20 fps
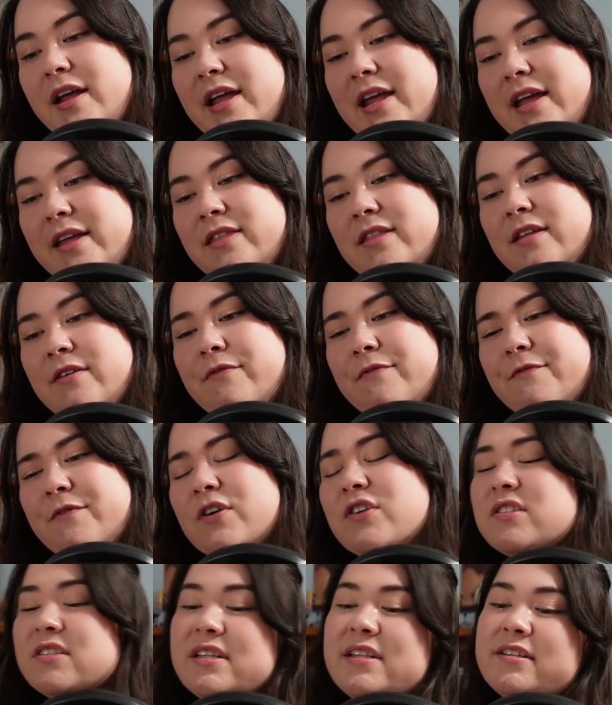in the
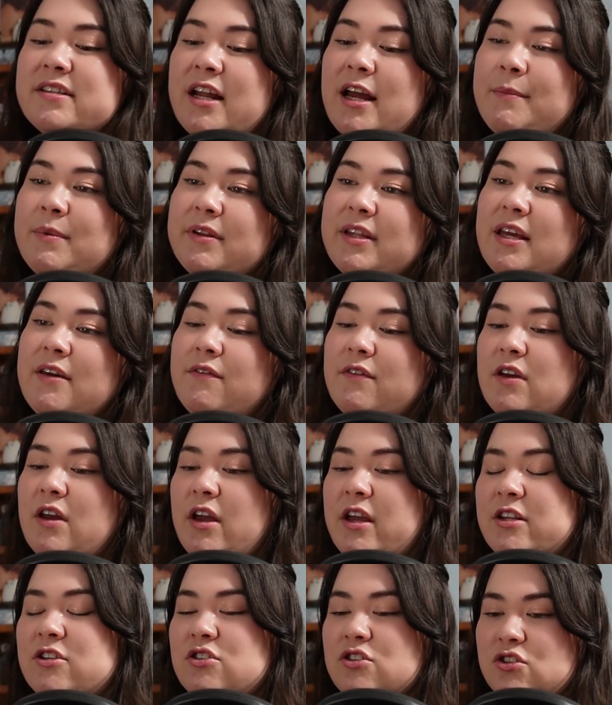first season, I believe
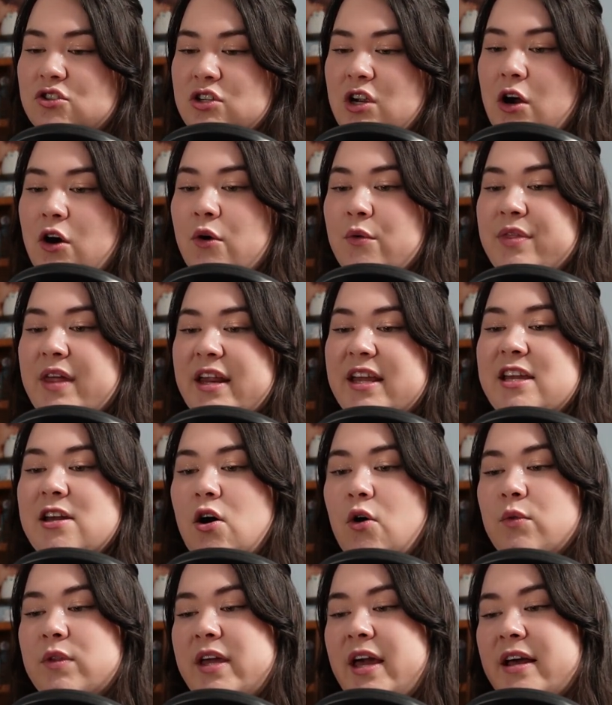it's shown that he
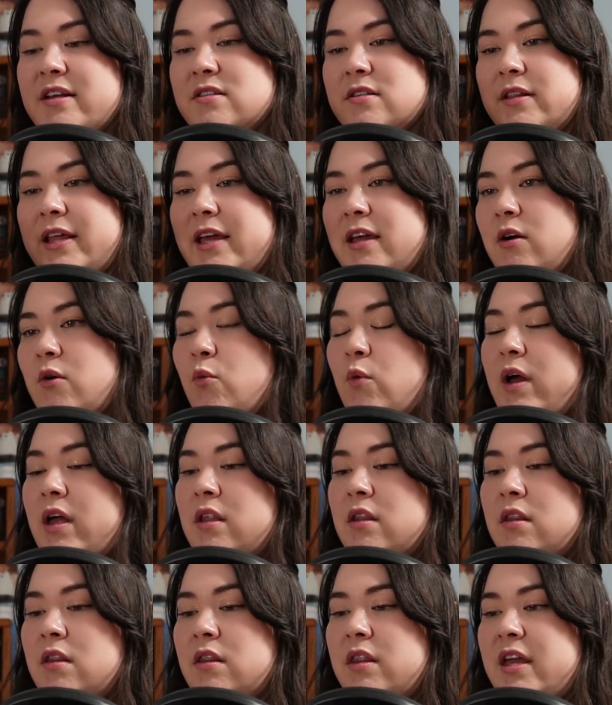only has like
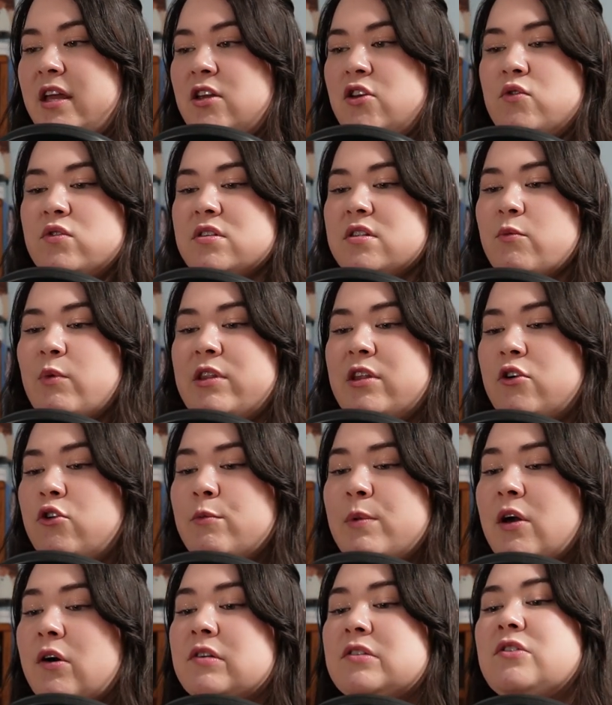when they use when the
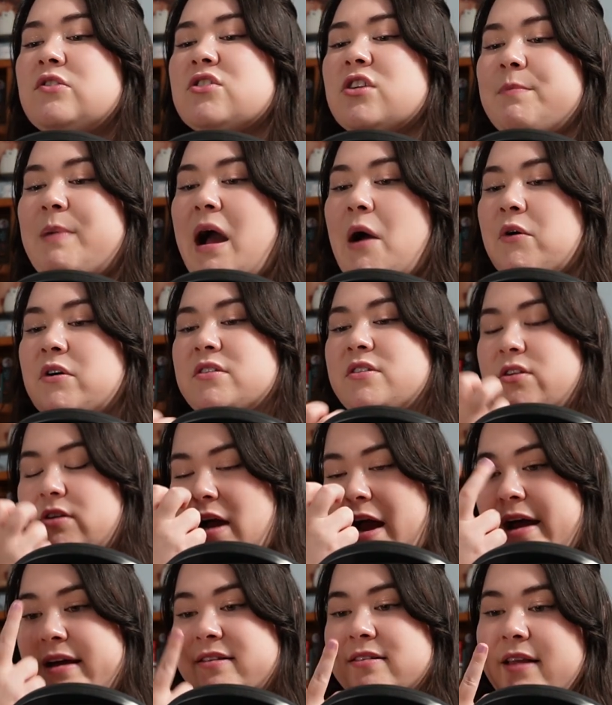Gumihos use their powers,
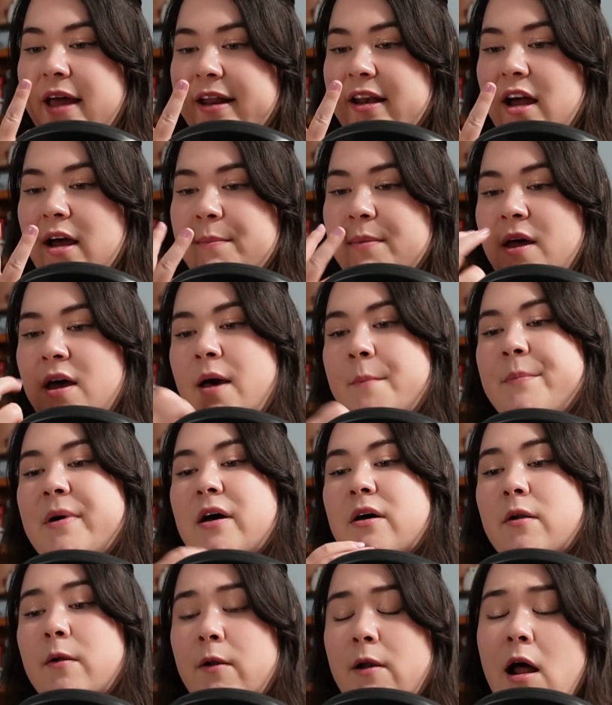their eyes light up,
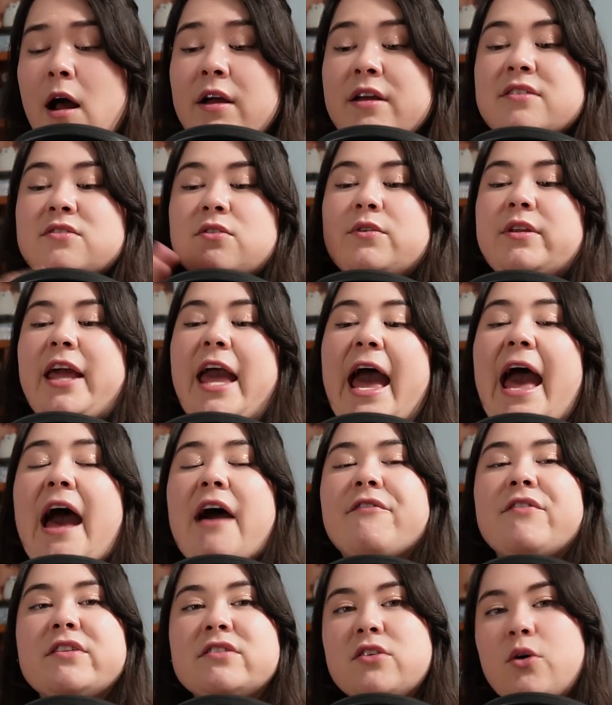but Rang is only
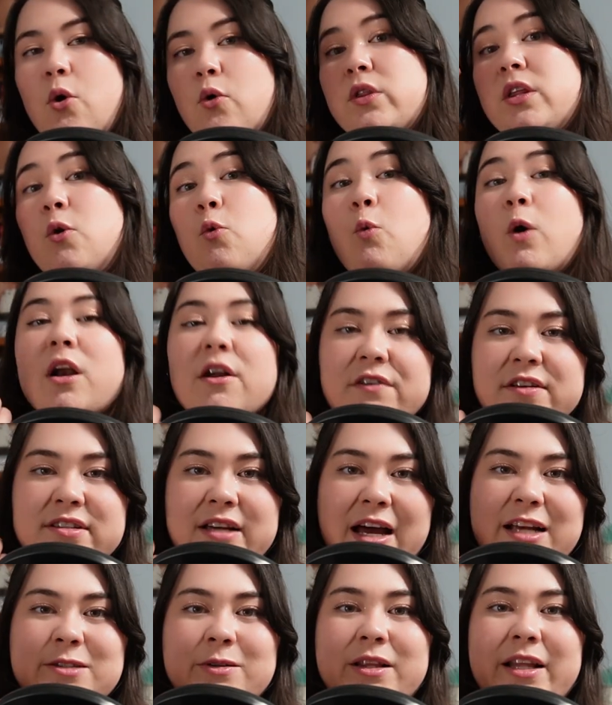half, and so only one of his
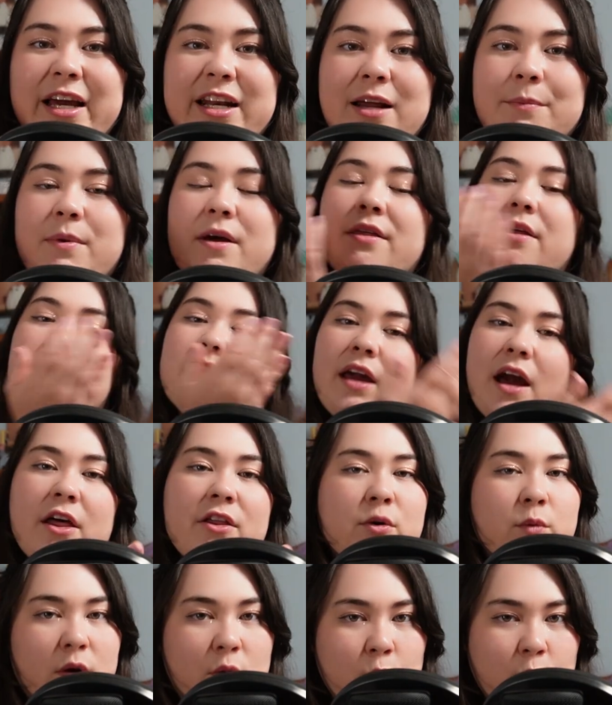eyes would light up, and then the
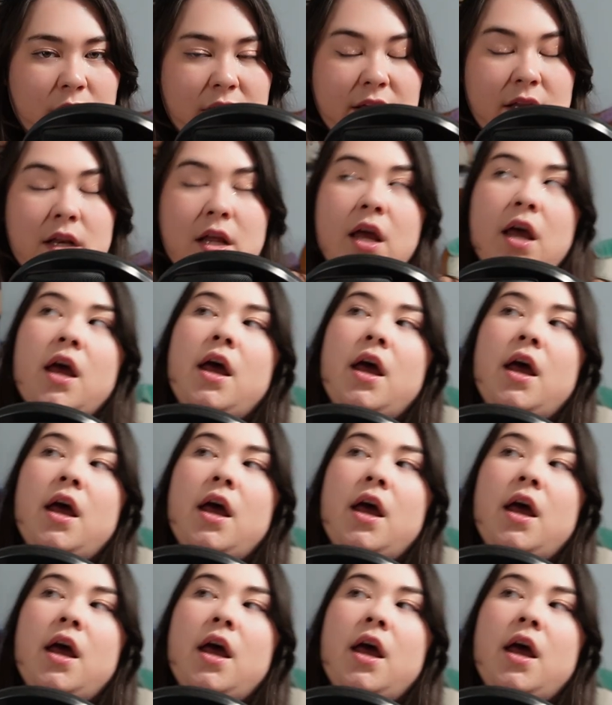other one wouldn't.